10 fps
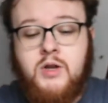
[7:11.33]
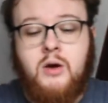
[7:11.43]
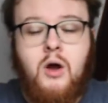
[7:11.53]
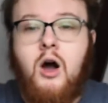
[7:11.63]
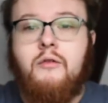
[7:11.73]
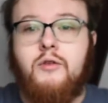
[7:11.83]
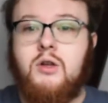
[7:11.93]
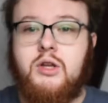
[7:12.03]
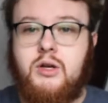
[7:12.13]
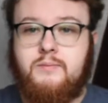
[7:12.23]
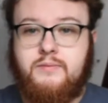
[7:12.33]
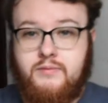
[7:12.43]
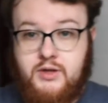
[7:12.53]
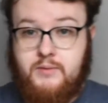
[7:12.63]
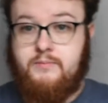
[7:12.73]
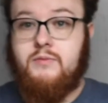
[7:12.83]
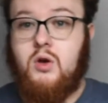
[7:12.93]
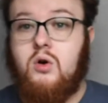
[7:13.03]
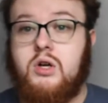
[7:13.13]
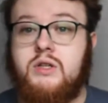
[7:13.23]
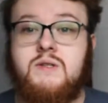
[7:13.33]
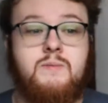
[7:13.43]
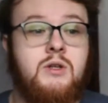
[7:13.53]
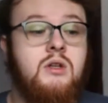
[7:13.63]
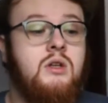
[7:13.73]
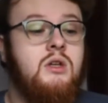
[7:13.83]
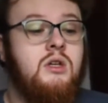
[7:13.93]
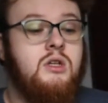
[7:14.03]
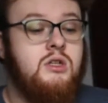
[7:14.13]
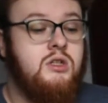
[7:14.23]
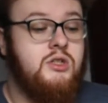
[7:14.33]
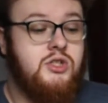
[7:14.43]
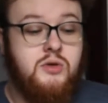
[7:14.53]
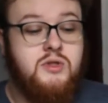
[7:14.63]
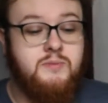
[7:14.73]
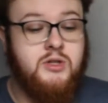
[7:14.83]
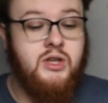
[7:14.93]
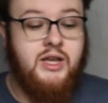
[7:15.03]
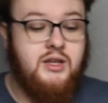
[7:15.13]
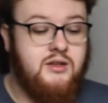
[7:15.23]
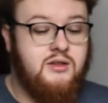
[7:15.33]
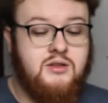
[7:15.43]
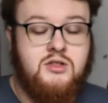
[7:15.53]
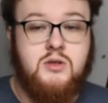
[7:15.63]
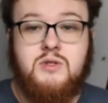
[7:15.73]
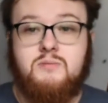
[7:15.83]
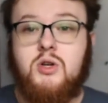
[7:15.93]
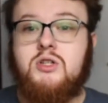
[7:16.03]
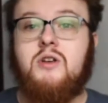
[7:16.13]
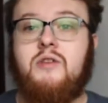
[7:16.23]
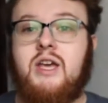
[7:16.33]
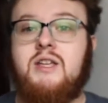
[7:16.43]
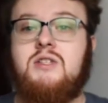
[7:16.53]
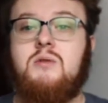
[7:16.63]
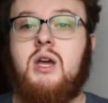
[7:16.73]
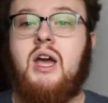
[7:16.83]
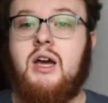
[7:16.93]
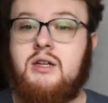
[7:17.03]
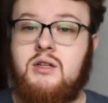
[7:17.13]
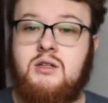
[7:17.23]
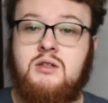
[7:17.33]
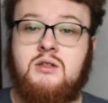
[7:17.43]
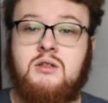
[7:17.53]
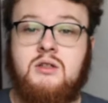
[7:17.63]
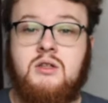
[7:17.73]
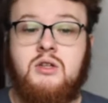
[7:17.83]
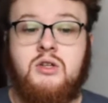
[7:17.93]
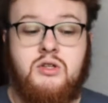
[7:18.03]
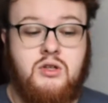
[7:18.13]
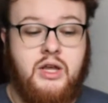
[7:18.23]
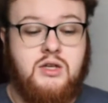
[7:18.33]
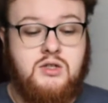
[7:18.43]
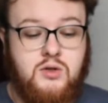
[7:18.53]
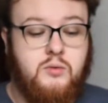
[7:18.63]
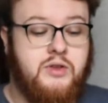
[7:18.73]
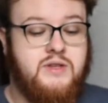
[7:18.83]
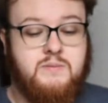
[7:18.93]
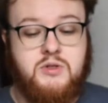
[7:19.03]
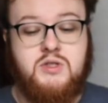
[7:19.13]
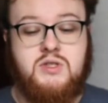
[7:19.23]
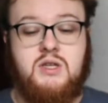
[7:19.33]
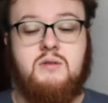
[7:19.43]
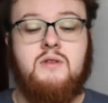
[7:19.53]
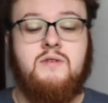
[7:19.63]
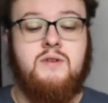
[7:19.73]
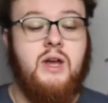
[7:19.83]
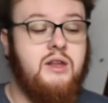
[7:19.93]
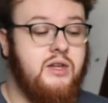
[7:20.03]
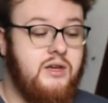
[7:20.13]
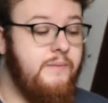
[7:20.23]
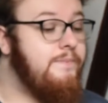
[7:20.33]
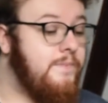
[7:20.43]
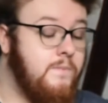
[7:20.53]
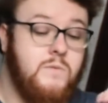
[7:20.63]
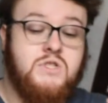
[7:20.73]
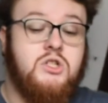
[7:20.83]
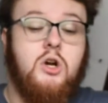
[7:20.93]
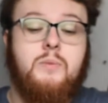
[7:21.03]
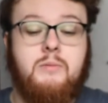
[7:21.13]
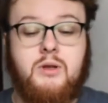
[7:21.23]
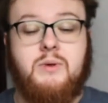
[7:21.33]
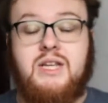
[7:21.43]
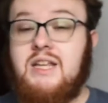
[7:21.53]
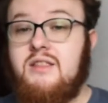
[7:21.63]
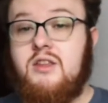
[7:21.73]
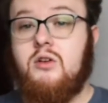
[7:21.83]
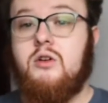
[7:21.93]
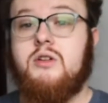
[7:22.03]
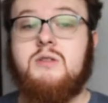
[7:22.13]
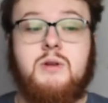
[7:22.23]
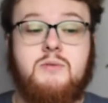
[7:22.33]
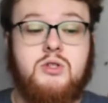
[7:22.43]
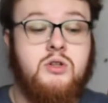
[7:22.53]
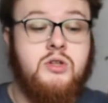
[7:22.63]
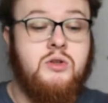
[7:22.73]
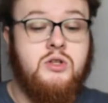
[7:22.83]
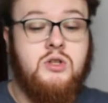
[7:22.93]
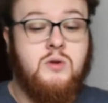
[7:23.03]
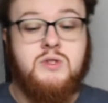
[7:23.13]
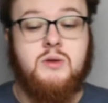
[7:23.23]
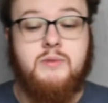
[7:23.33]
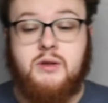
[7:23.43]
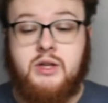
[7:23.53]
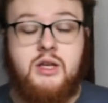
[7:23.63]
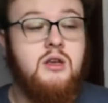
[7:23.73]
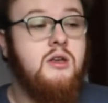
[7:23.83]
offal, the organs, but do as much of it as you can. Like, do with as much as you can. Like, sure, people don't want to eat the organs, but I'm sure you could do something like